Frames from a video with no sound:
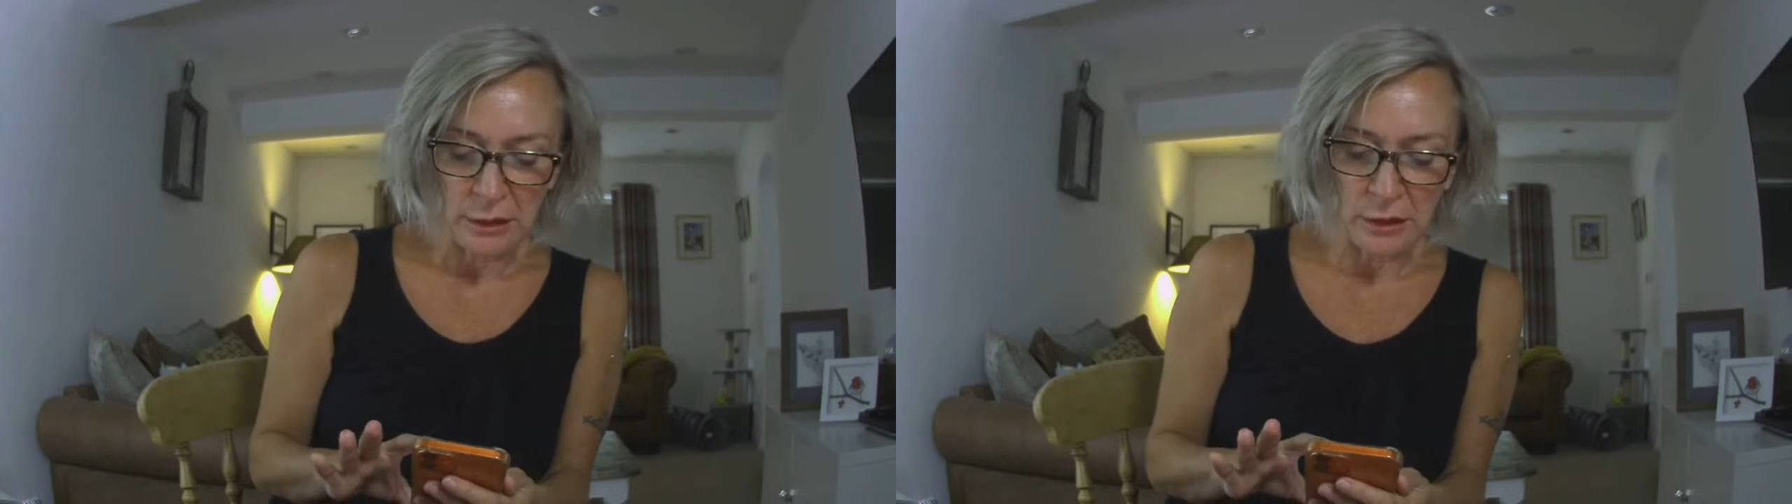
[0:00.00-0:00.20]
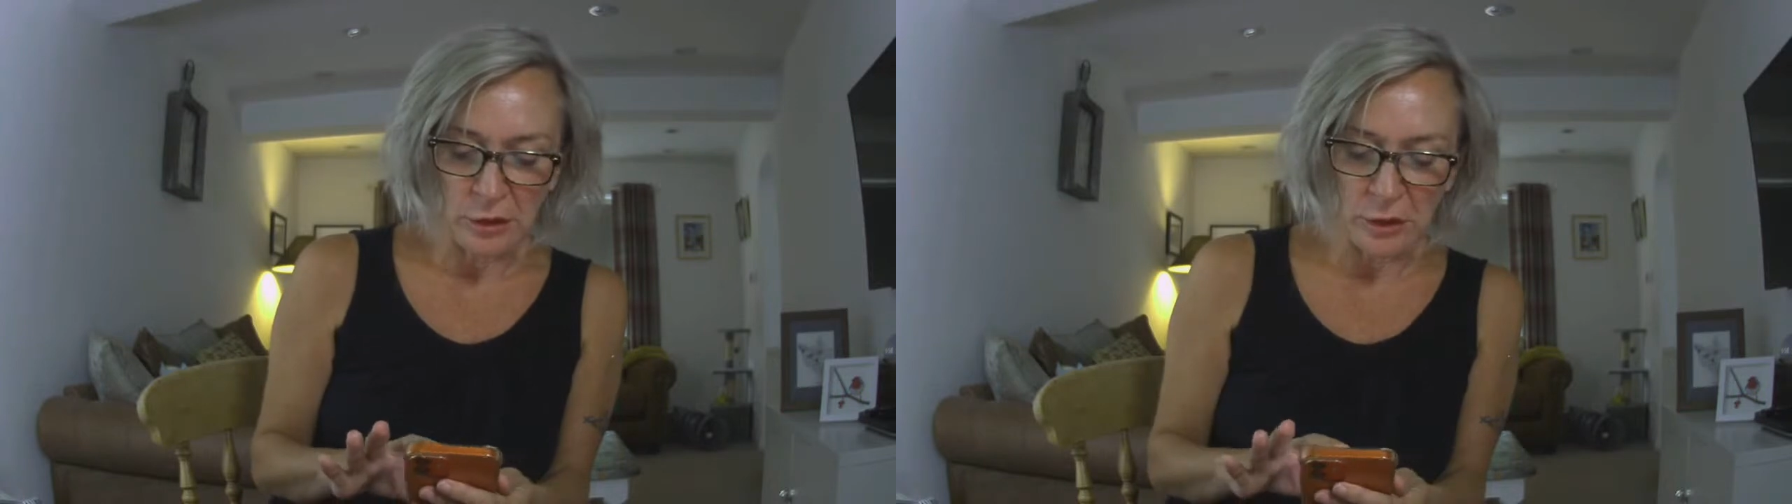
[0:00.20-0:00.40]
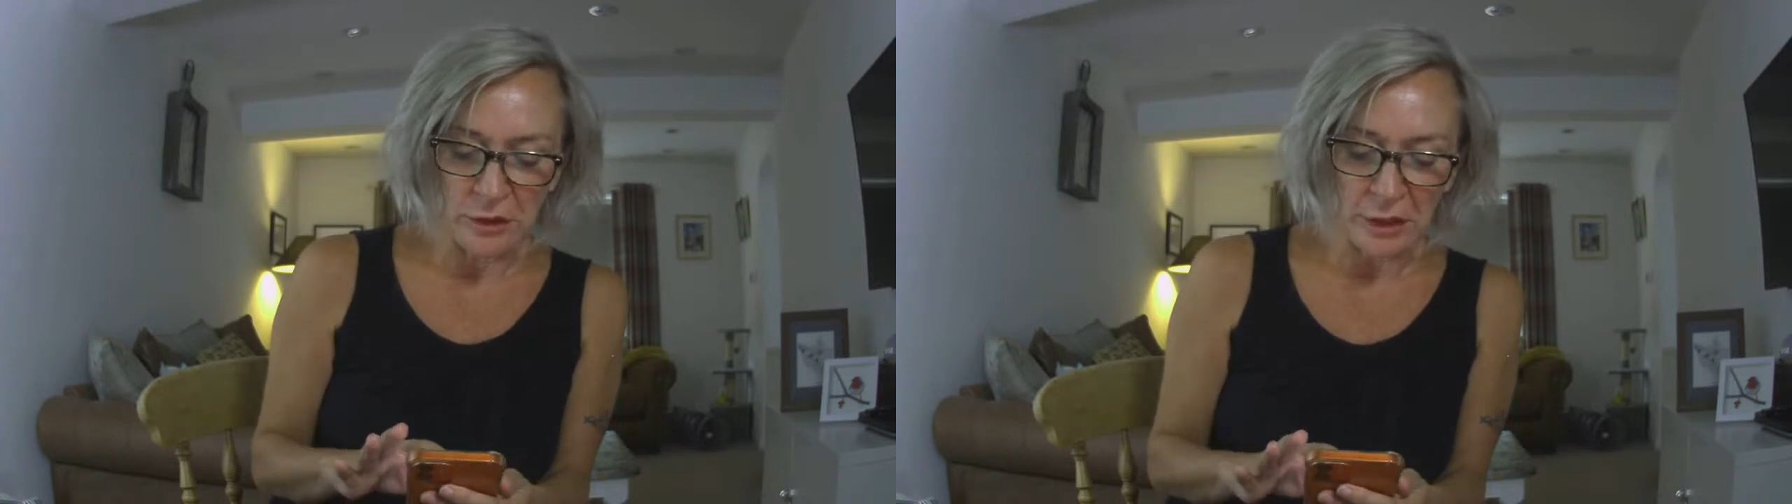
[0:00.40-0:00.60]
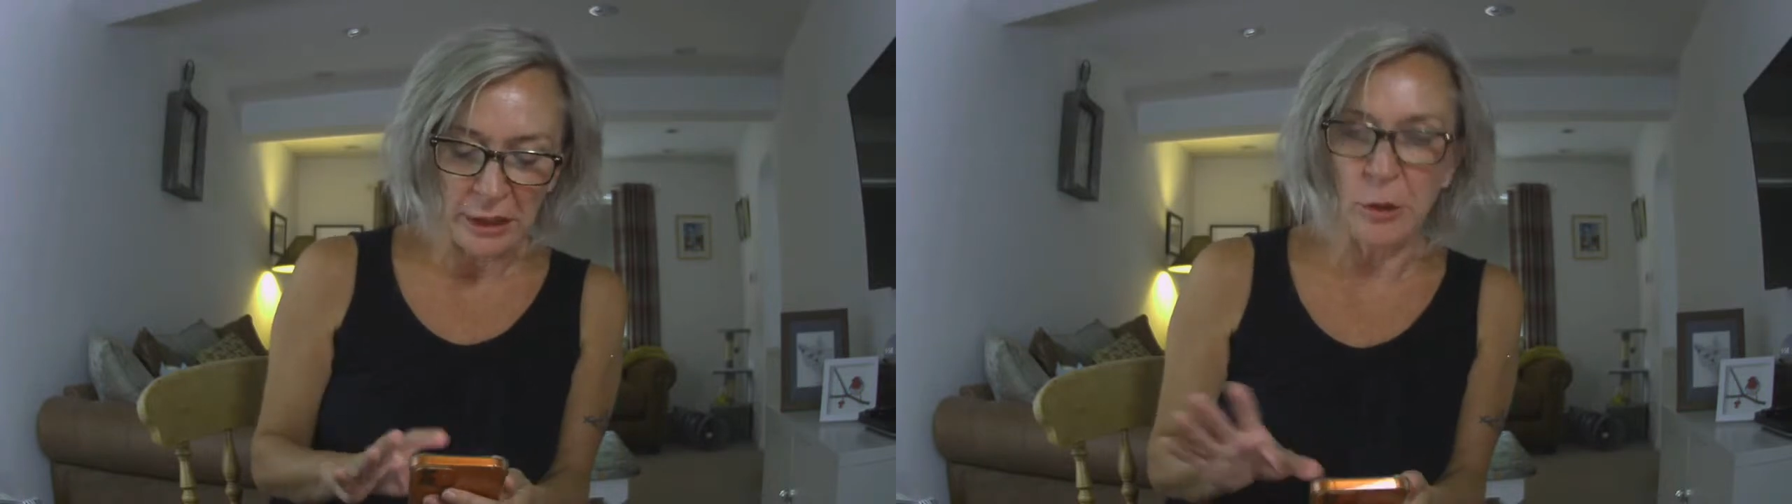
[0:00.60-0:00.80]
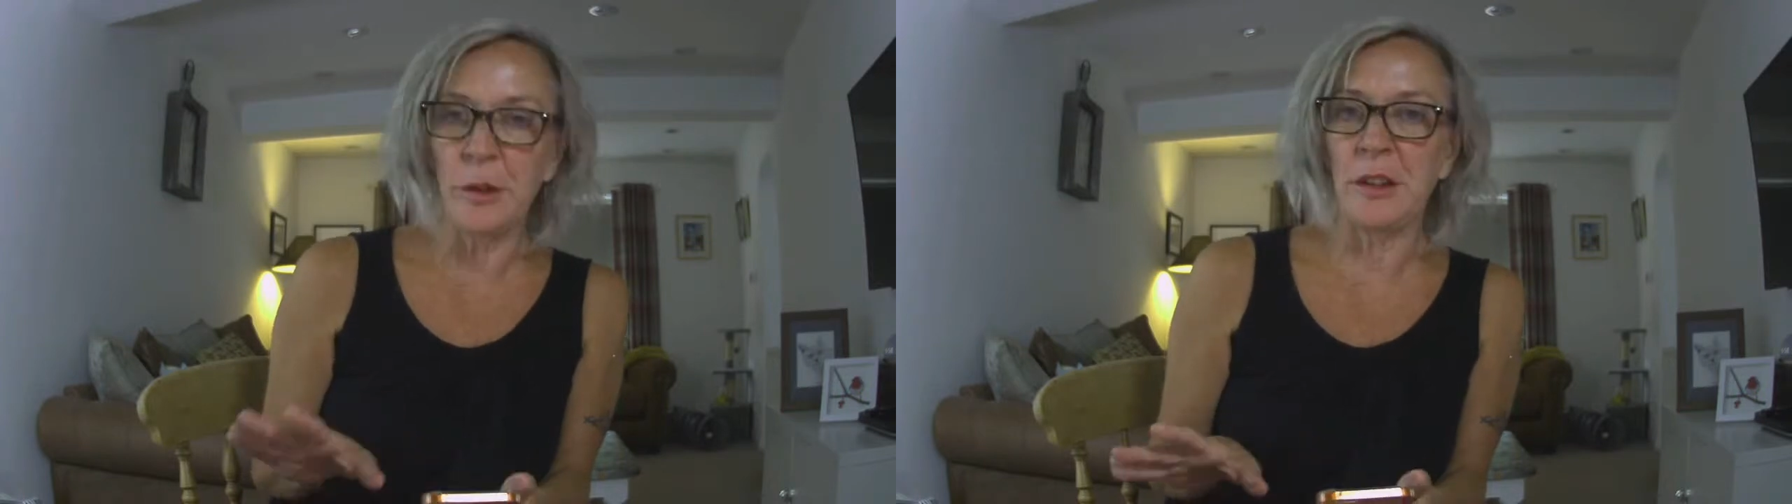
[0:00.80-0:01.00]
And you can
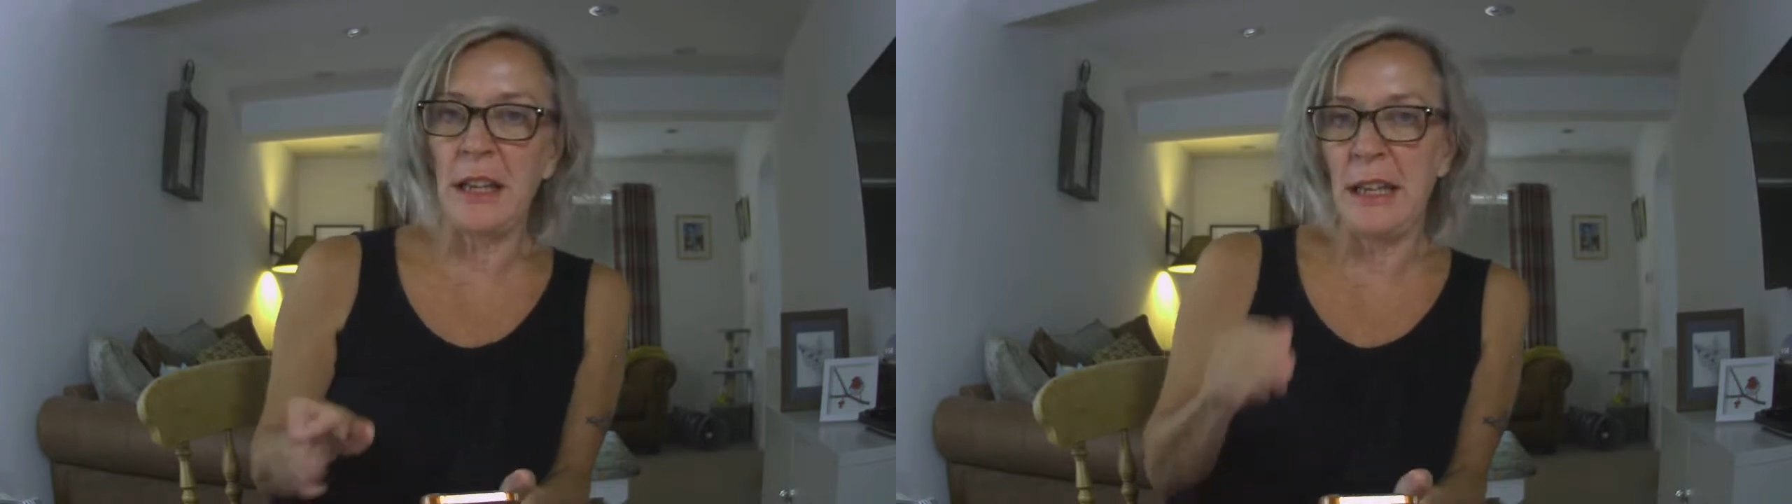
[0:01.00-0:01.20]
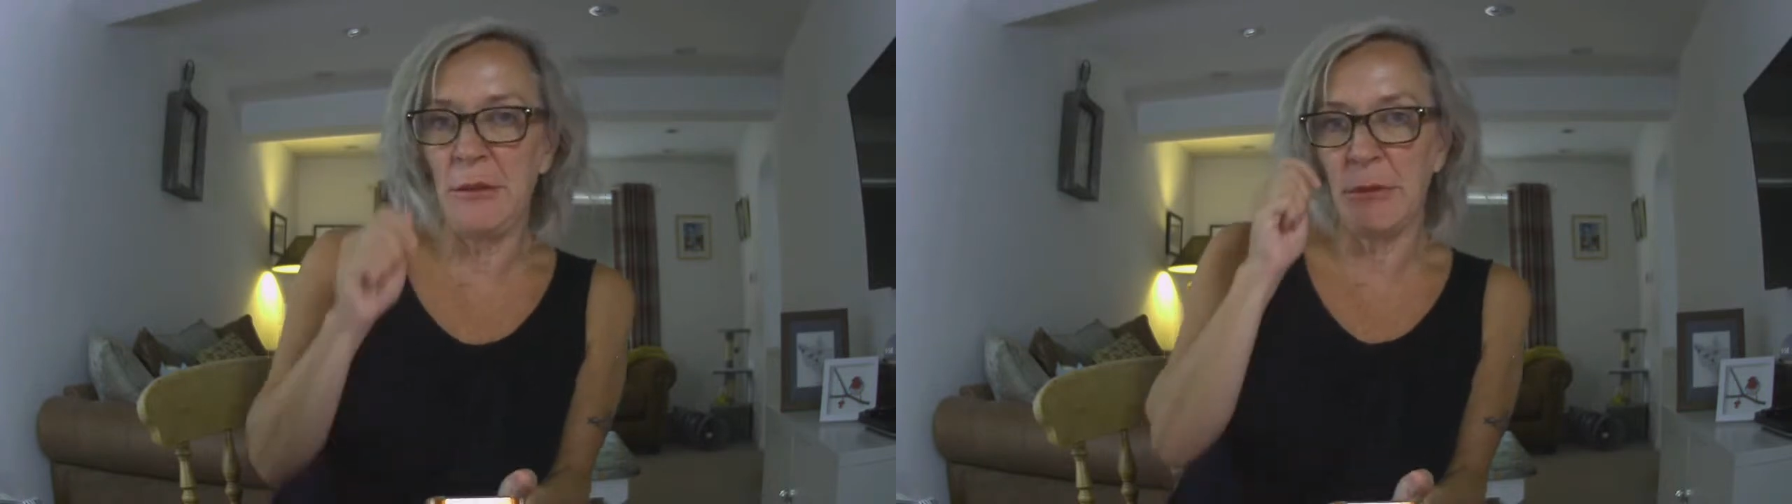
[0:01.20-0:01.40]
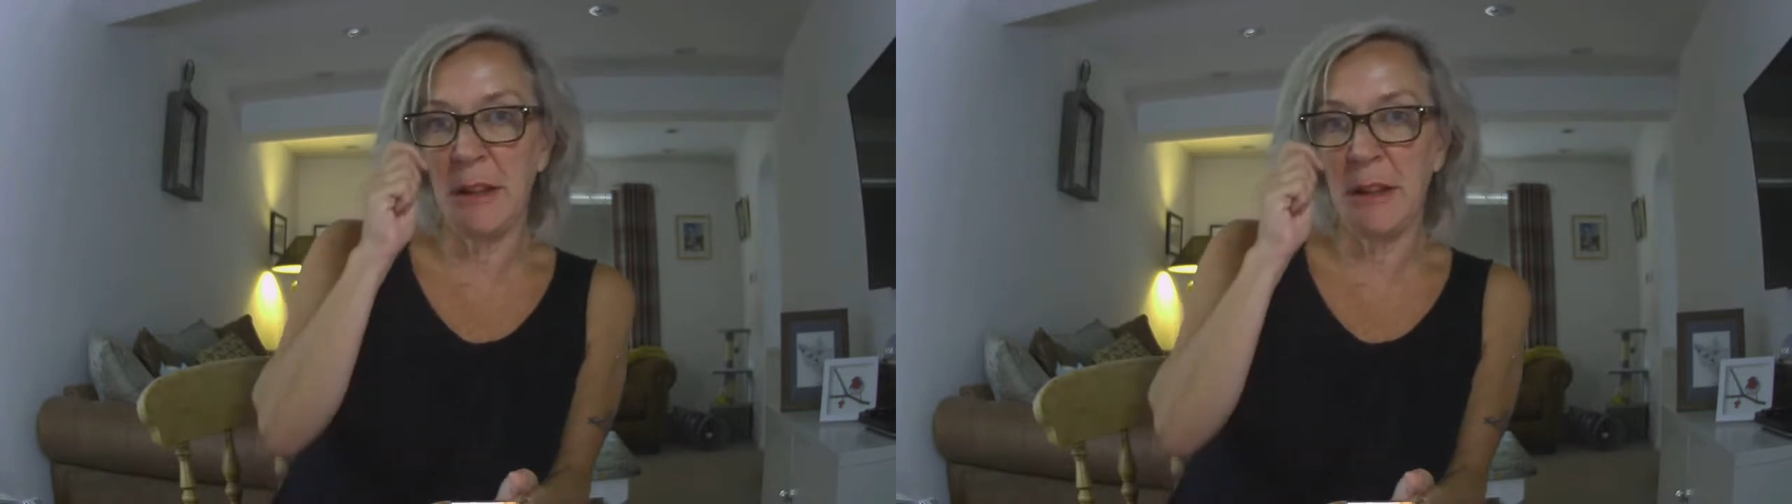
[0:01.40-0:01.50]
take your seat,